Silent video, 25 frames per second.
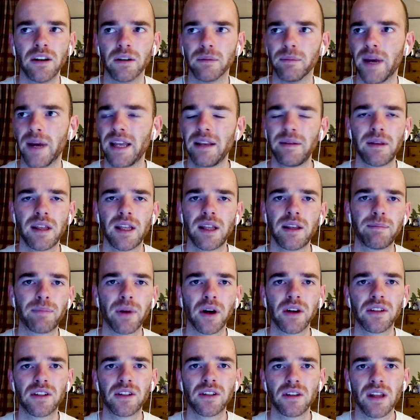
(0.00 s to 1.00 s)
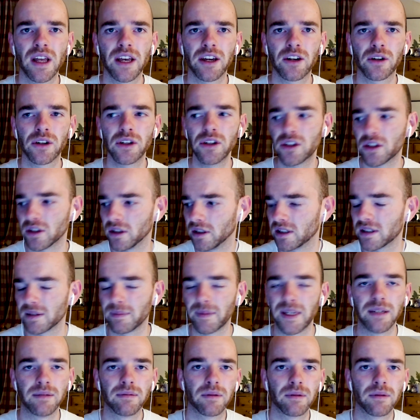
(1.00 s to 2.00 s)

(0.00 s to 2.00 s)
Maybe they both do their cruciates. I mean,